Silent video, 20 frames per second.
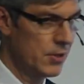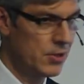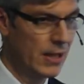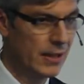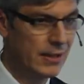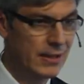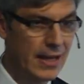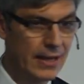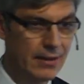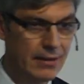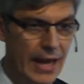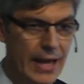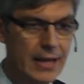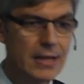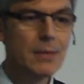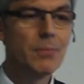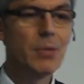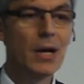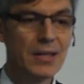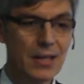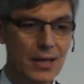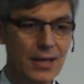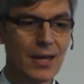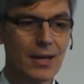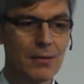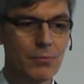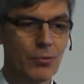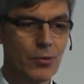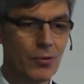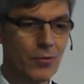such that anybody
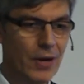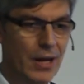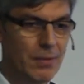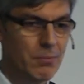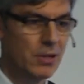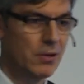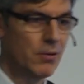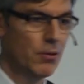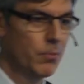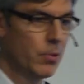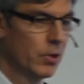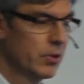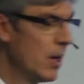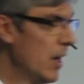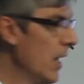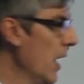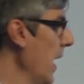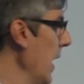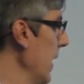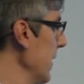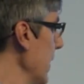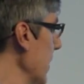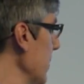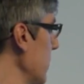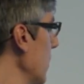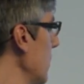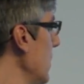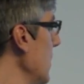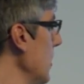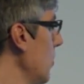can program a robot and
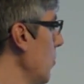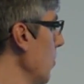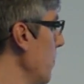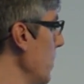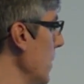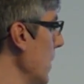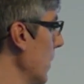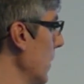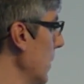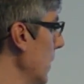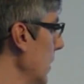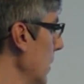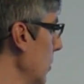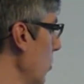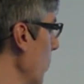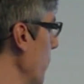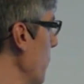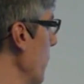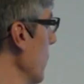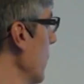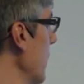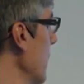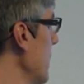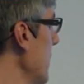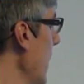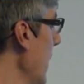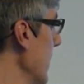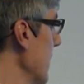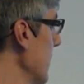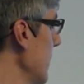does not need to be a computer
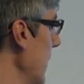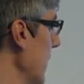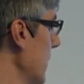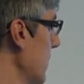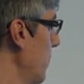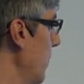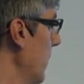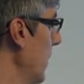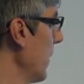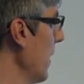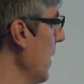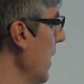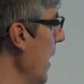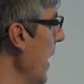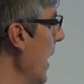science expert?